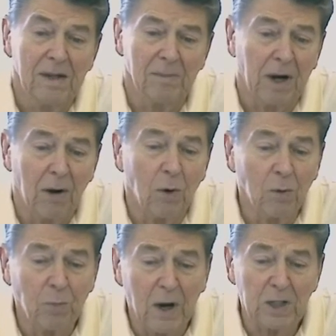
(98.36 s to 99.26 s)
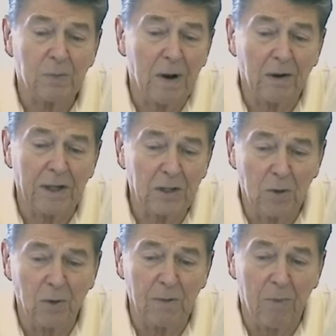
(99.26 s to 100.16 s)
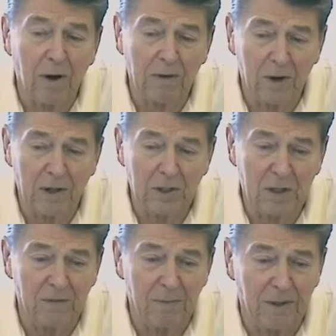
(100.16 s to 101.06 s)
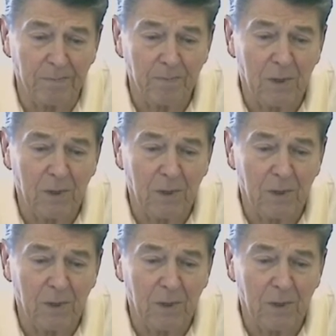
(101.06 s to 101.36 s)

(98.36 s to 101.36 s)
But our own prosperity is only part of our achievement.